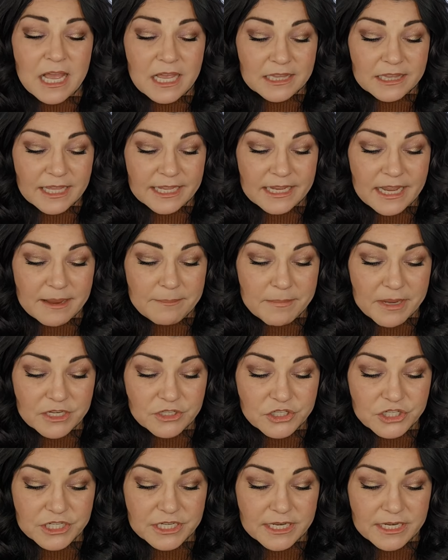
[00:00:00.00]
like I
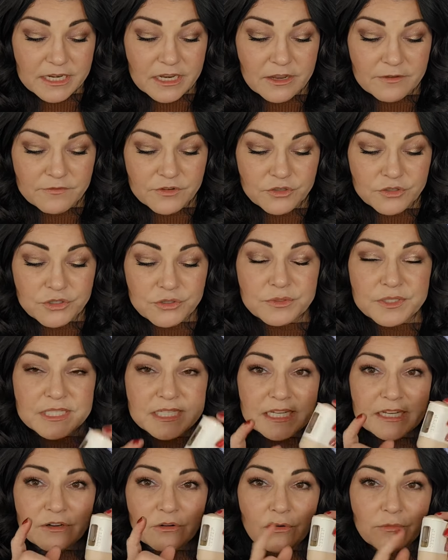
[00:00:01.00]
mentioned, if you do
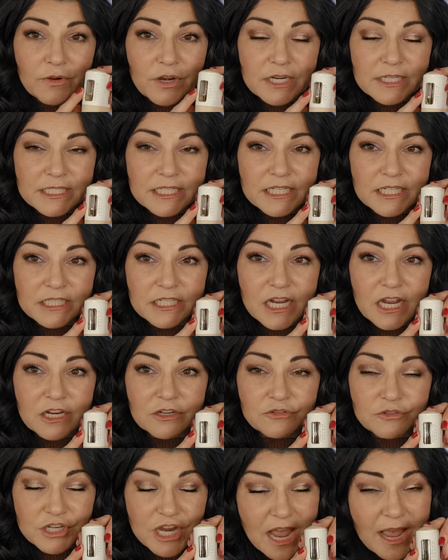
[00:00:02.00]
see it over on
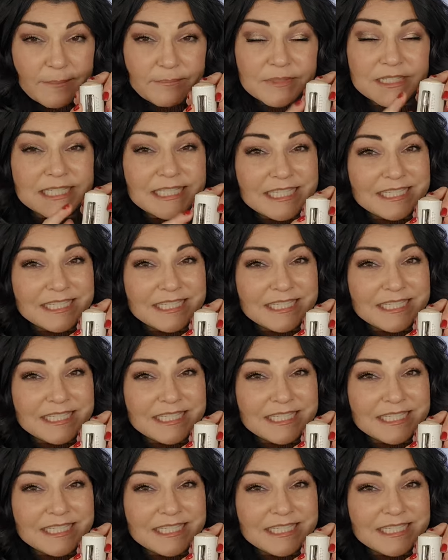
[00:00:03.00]
TikTok shop,